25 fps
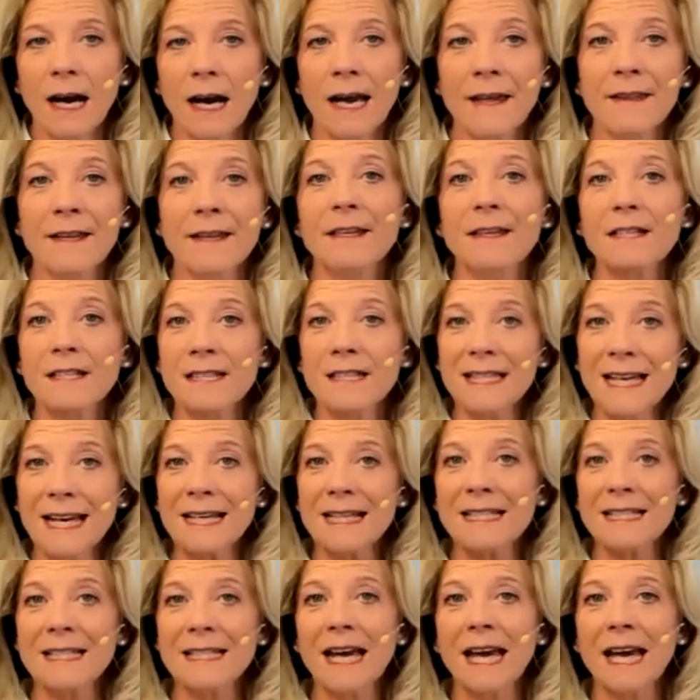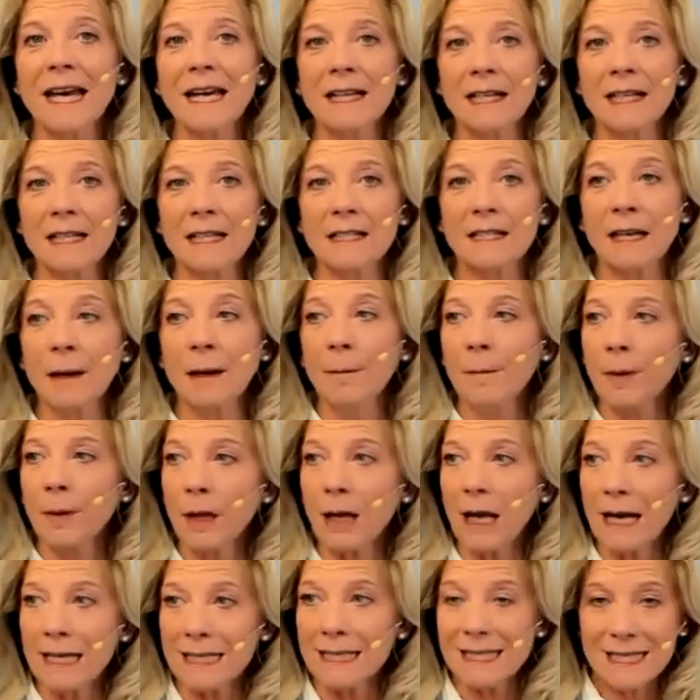And then this next day in a
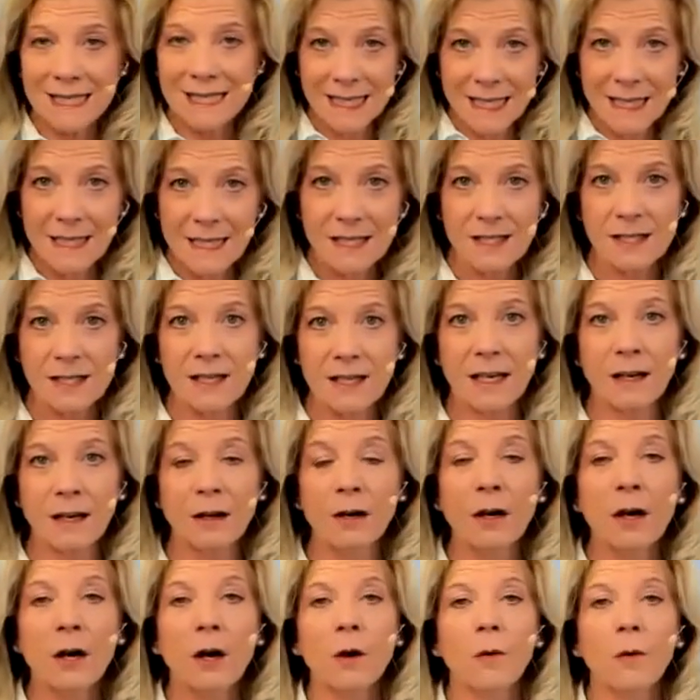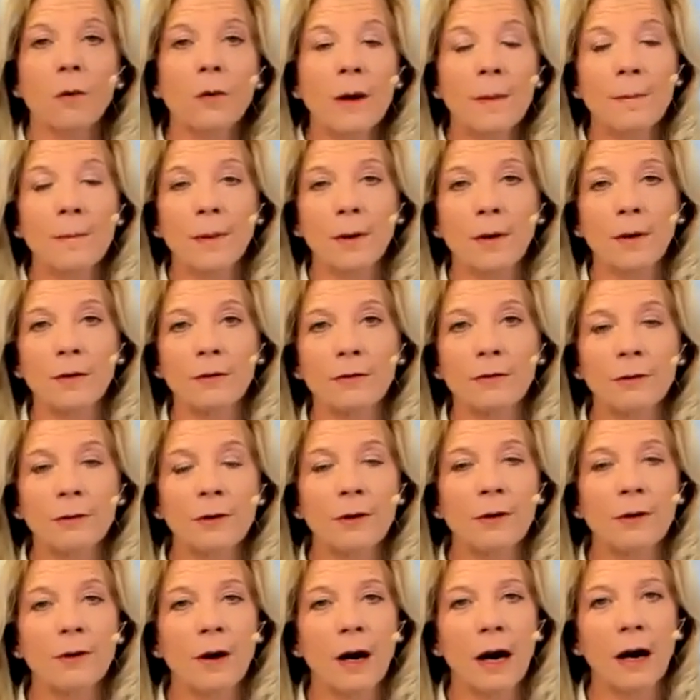temple, I see this thing ripple
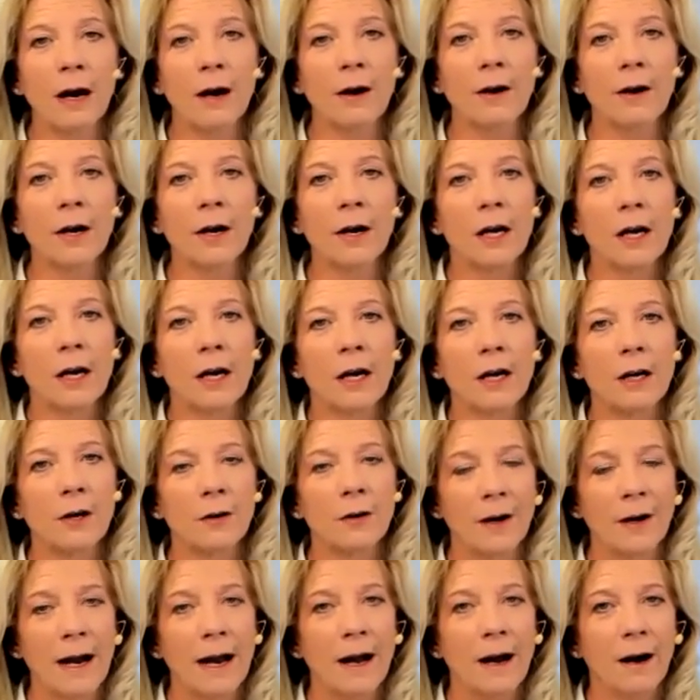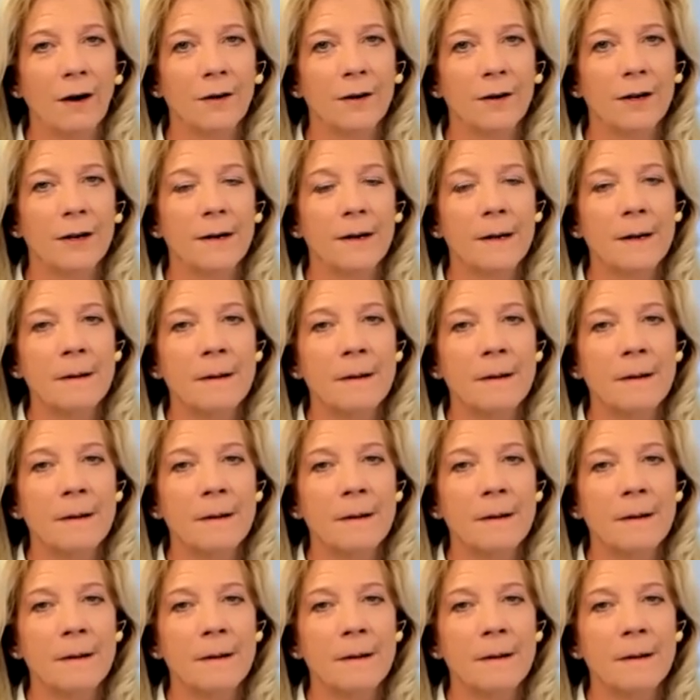through our crowd.